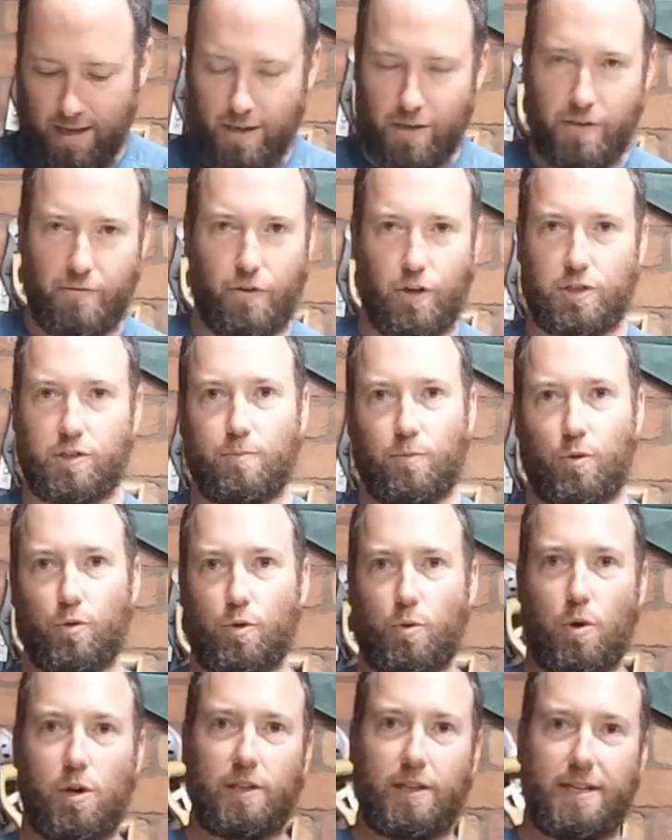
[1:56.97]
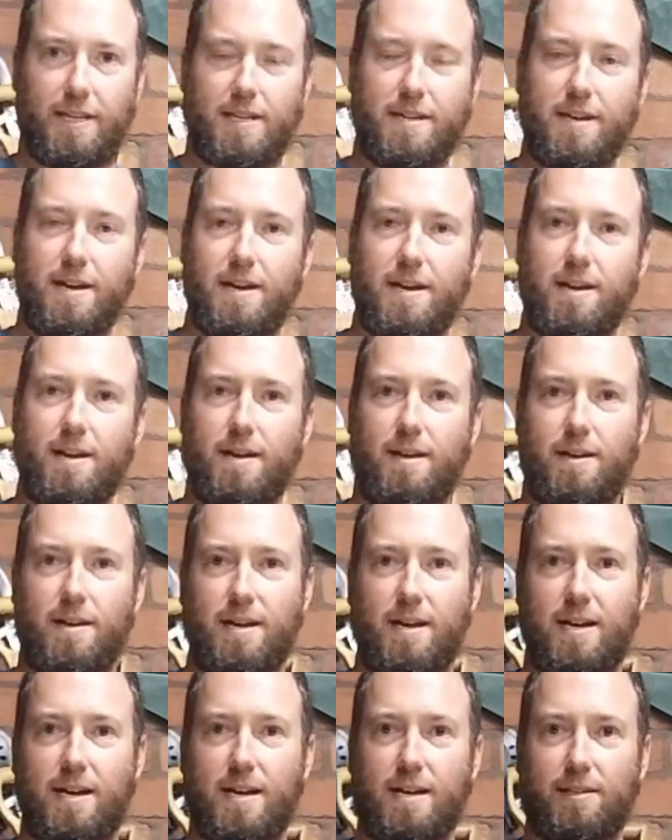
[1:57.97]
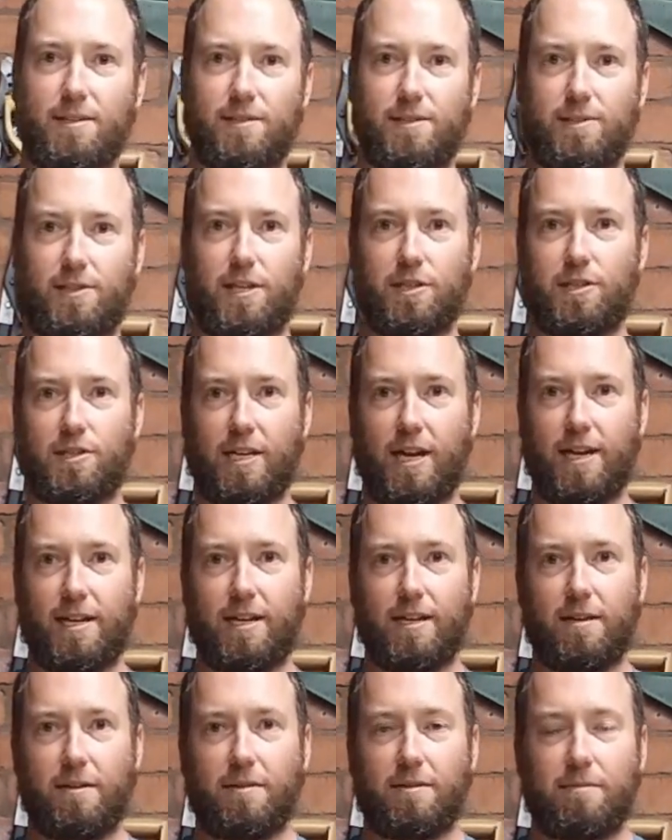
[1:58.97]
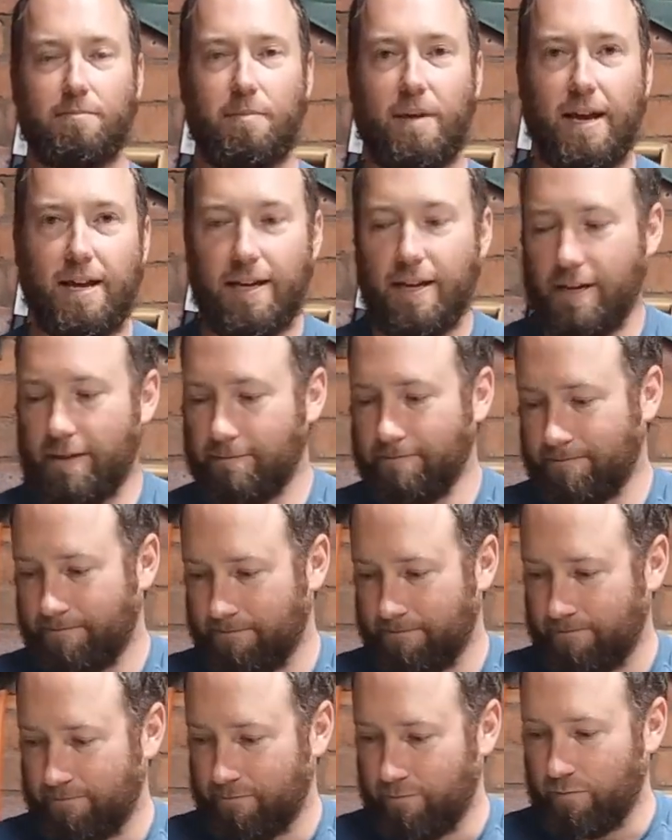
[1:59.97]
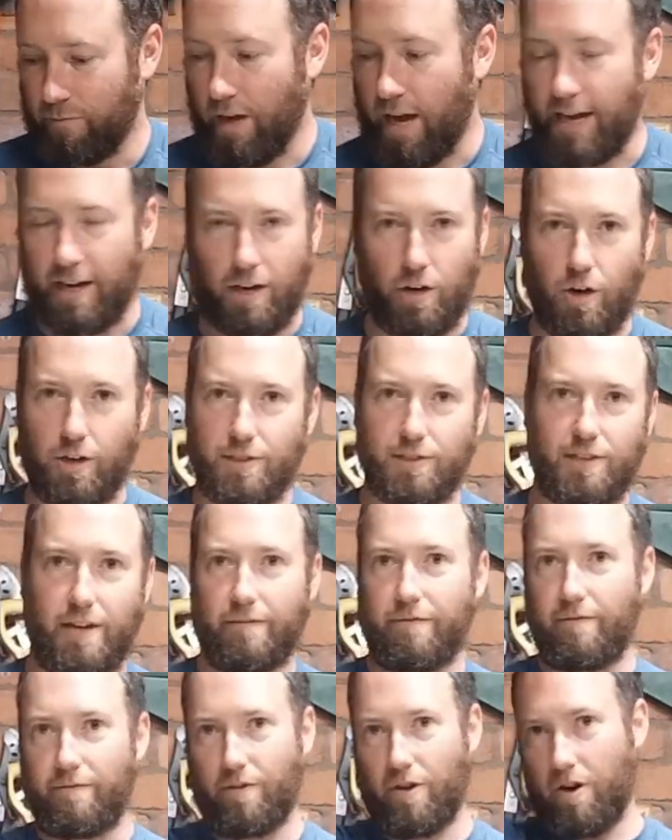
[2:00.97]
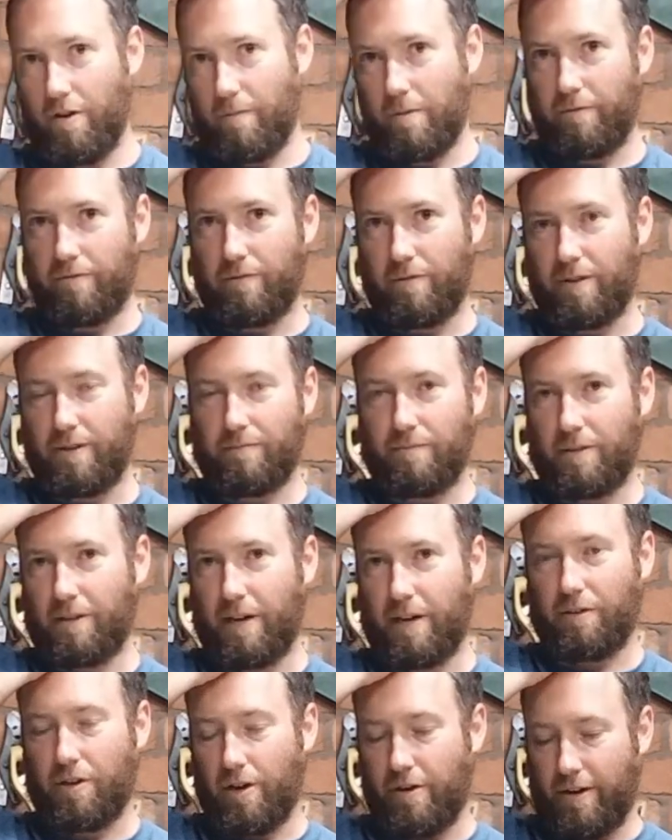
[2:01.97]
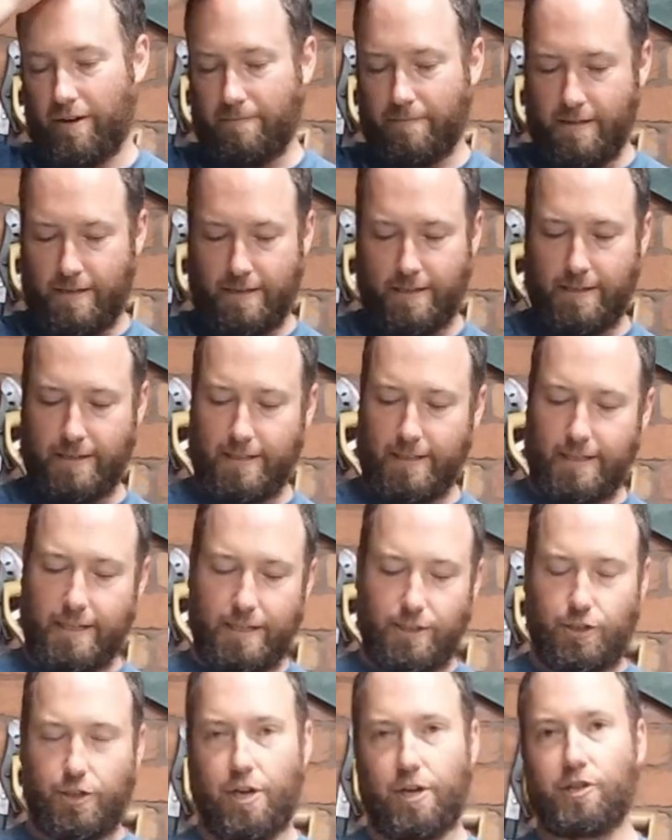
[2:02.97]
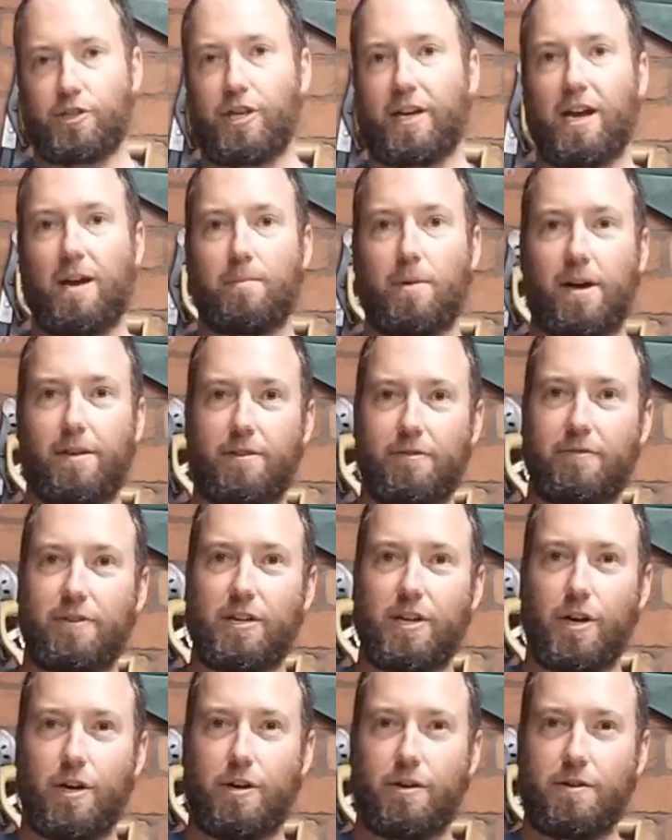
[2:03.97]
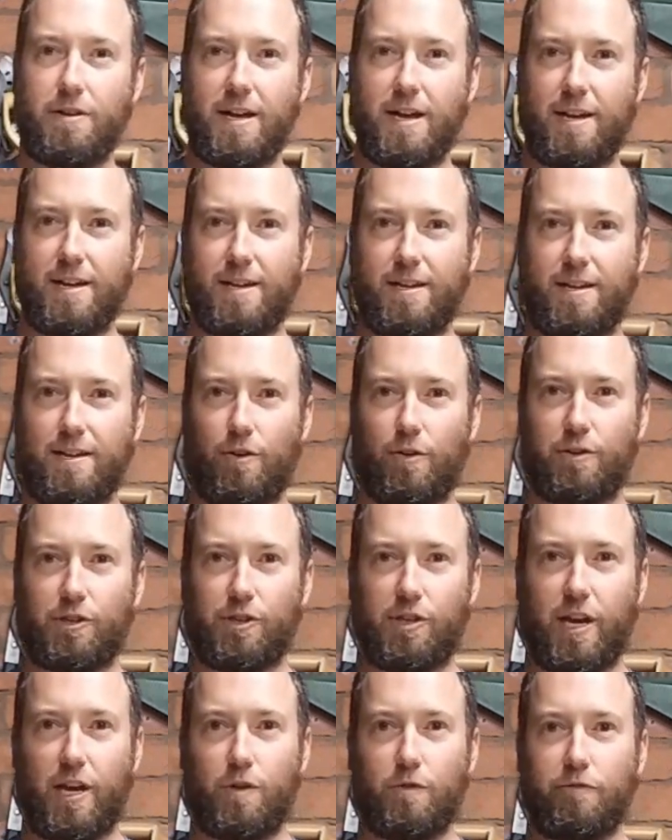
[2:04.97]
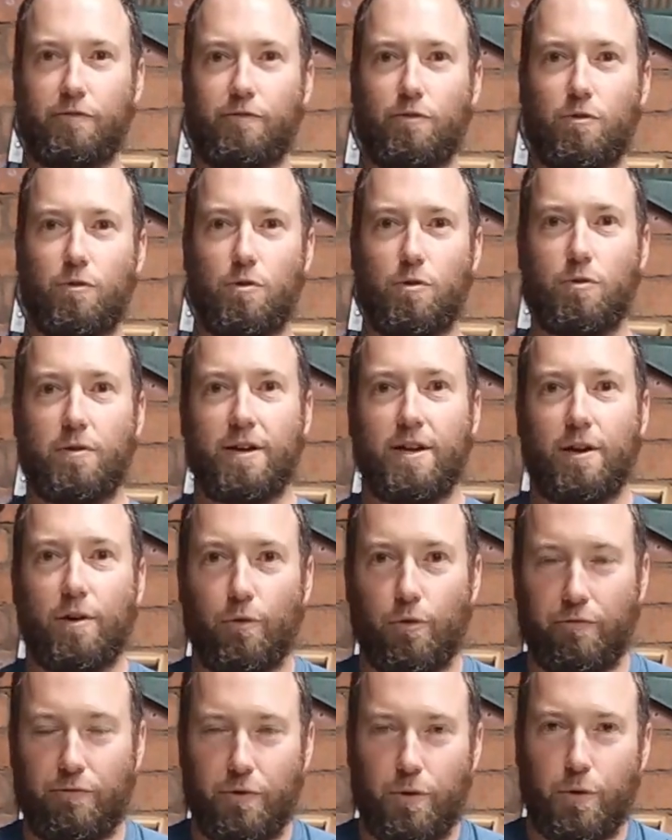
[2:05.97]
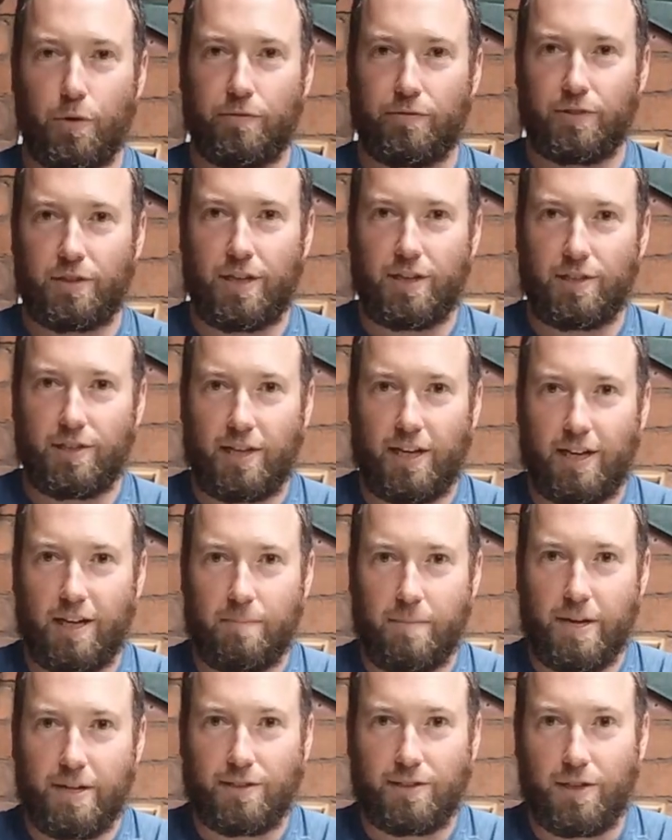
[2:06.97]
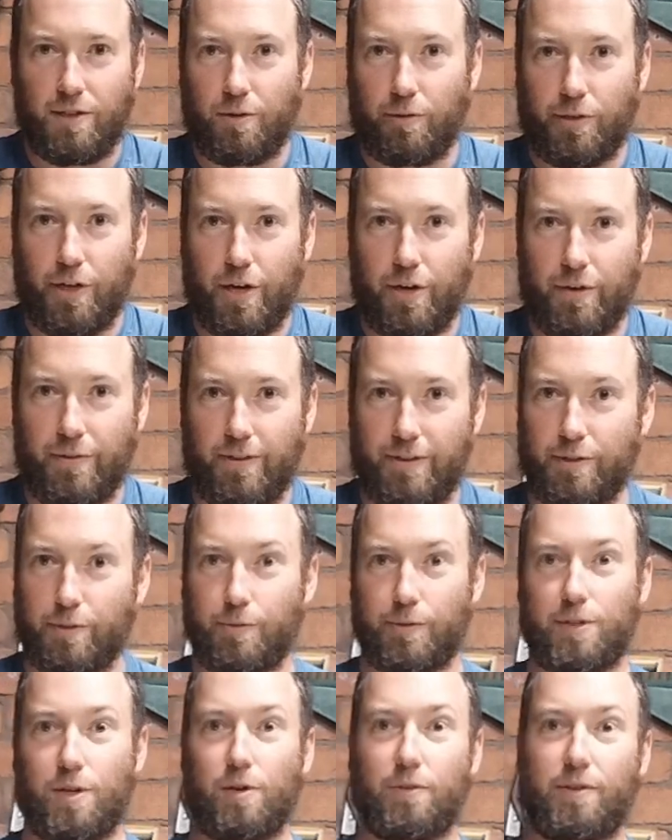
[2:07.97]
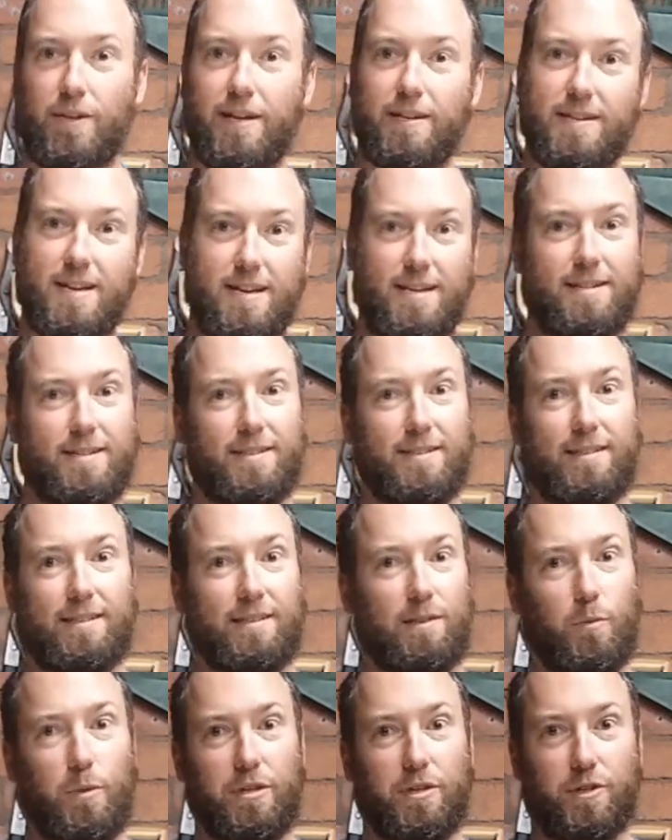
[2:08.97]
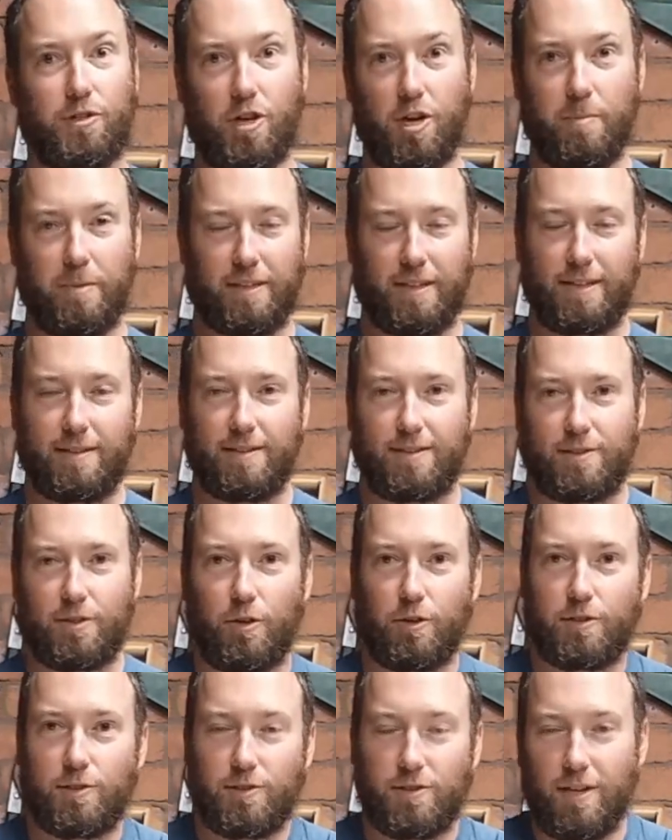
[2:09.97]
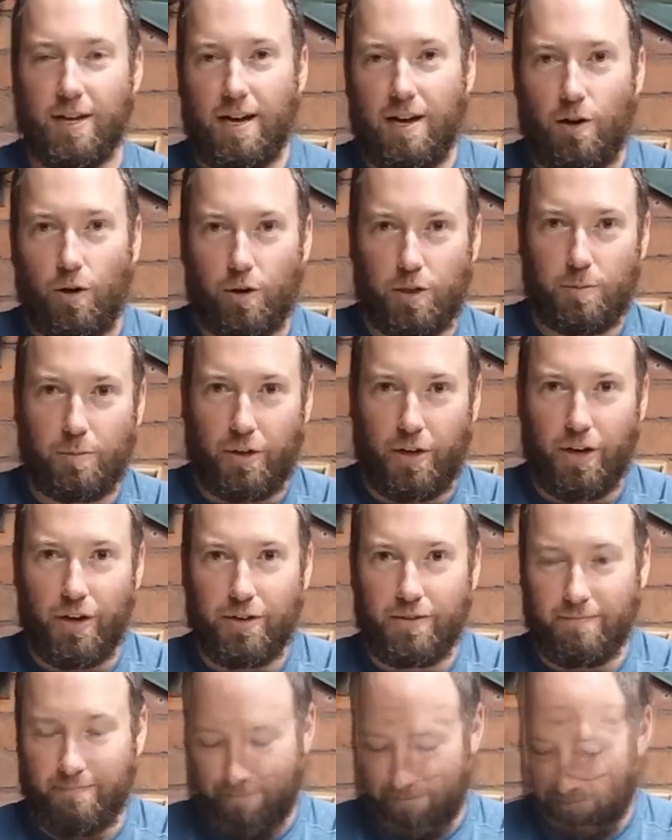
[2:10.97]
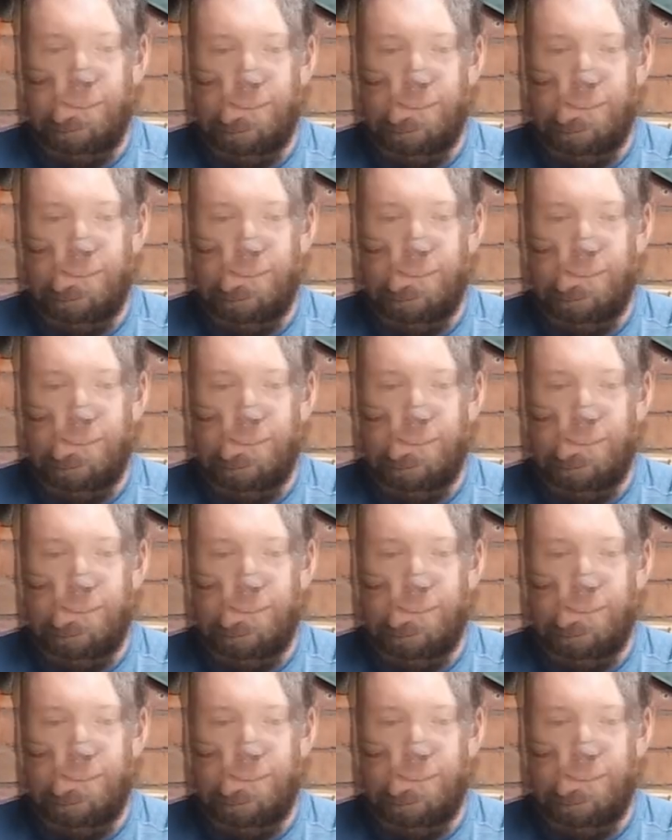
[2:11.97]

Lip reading: You've got some good quality seed starting media and a nice safe environment for them to going. So check out my other video on the channel for review of seed starting mix, and you'll know as a result of that we determined that the Scott's Osmocote